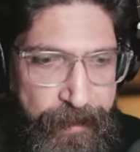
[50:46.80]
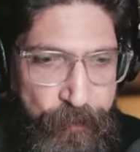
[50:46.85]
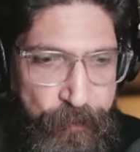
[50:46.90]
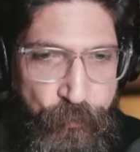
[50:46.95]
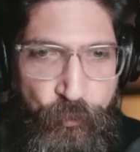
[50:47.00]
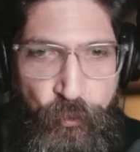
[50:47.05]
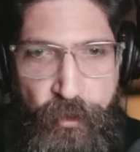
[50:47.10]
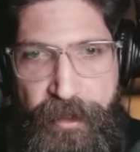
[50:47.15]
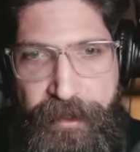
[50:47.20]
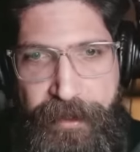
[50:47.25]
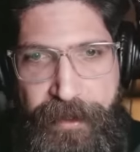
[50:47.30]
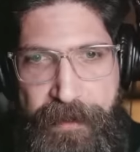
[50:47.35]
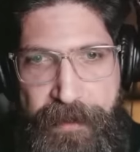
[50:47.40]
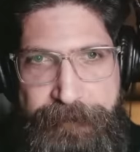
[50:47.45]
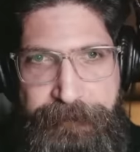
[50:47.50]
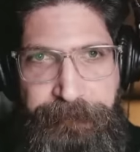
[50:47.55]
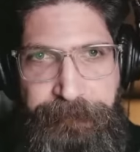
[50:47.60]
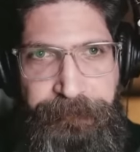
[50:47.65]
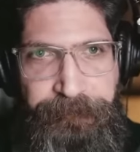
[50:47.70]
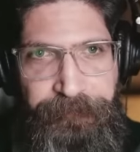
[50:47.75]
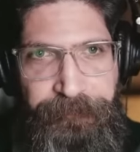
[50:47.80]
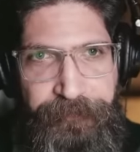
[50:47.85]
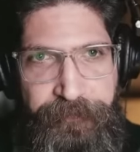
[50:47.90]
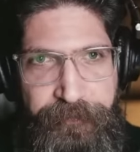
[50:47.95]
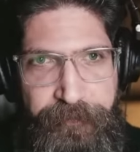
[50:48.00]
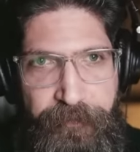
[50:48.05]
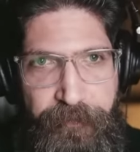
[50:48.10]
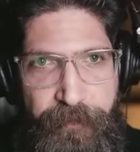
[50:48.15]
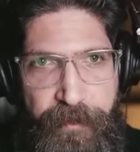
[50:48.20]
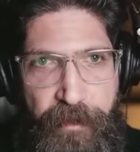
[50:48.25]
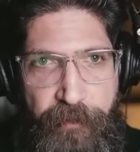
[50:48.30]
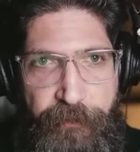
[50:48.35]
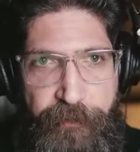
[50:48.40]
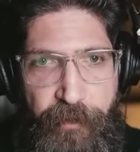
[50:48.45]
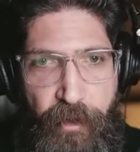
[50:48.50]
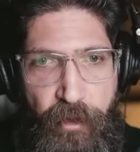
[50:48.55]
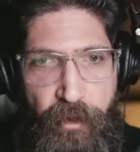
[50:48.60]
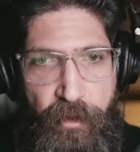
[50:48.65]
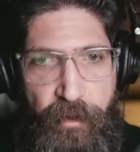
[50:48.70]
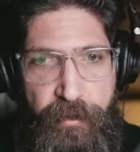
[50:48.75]
Voila.
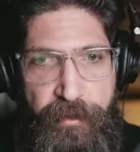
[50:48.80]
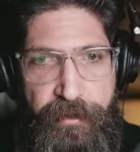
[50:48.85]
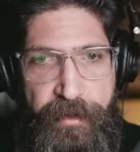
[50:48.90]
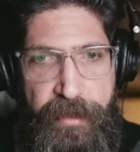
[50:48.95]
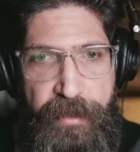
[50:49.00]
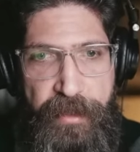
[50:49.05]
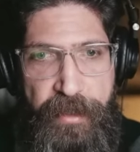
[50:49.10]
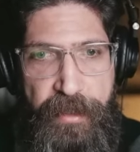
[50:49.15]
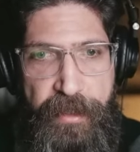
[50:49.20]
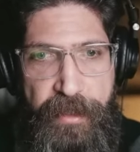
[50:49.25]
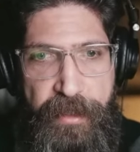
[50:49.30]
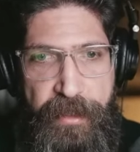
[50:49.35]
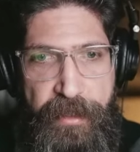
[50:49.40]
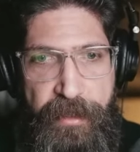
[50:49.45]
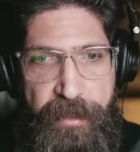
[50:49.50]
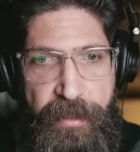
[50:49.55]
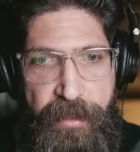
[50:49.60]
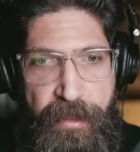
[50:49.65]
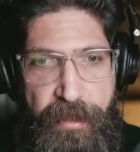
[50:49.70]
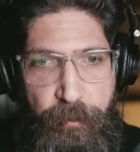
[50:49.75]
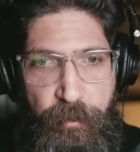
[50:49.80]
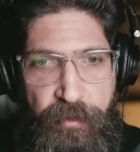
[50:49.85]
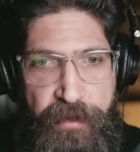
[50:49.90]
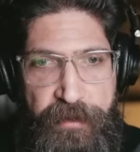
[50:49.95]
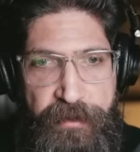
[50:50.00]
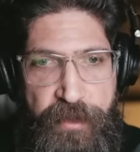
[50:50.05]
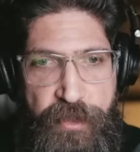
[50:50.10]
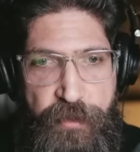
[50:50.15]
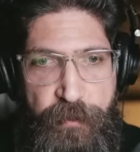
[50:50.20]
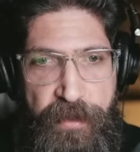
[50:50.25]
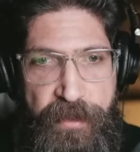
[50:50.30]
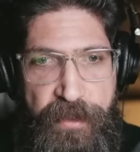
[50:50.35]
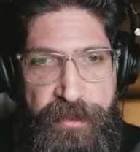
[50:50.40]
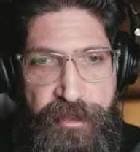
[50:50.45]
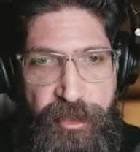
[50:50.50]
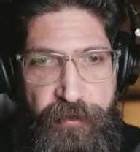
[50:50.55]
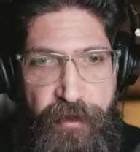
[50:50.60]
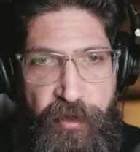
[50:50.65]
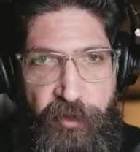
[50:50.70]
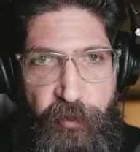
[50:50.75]
So the British
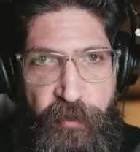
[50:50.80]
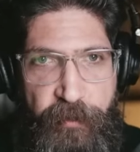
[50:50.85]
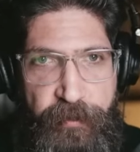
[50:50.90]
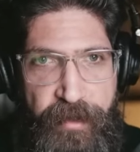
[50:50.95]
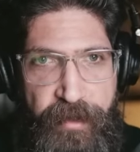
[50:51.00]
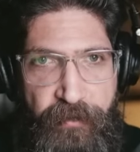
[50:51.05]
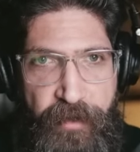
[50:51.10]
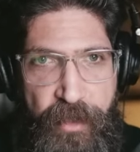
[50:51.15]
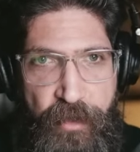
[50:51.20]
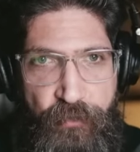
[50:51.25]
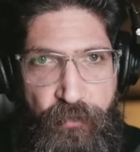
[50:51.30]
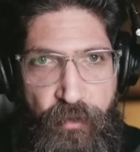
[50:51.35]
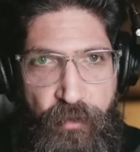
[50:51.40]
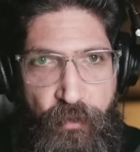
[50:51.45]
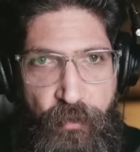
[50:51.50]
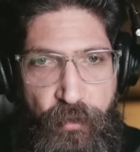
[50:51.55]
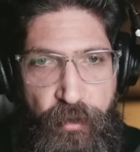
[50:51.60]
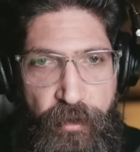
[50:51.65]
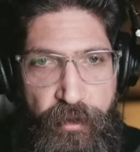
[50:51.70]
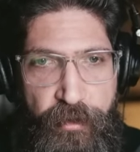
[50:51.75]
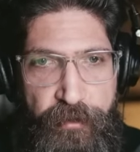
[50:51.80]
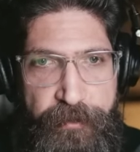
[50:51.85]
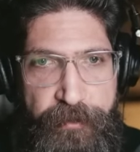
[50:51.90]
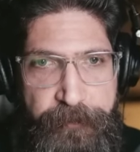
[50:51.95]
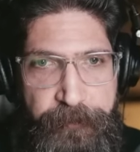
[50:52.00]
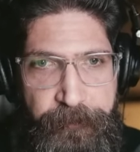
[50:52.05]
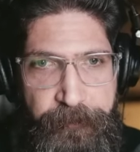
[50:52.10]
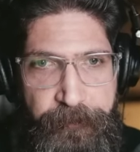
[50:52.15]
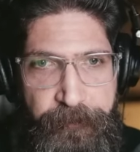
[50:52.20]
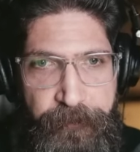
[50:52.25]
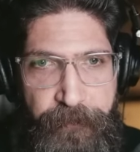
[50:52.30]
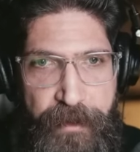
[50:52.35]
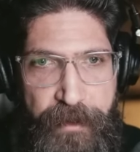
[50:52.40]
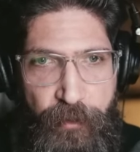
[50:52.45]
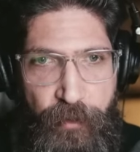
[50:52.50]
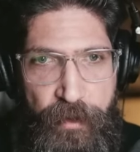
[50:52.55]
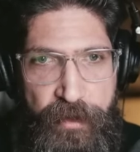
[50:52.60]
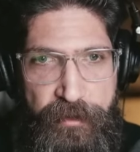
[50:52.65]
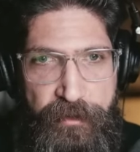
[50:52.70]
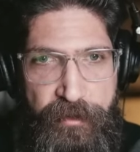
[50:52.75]
military is preparing for war
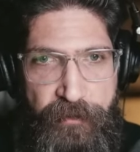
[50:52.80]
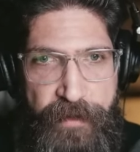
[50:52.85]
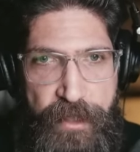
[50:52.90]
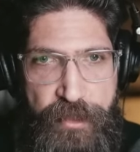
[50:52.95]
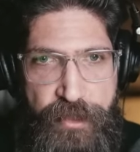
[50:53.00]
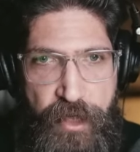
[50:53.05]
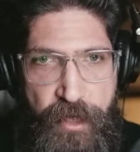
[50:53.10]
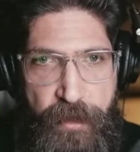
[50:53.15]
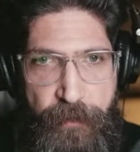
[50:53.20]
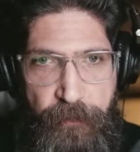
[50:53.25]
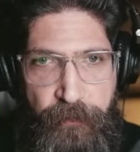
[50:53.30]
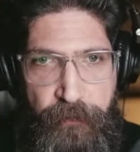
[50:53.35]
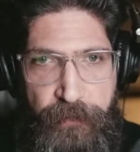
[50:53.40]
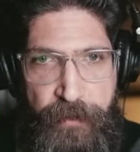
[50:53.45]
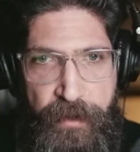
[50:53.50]
with Russia.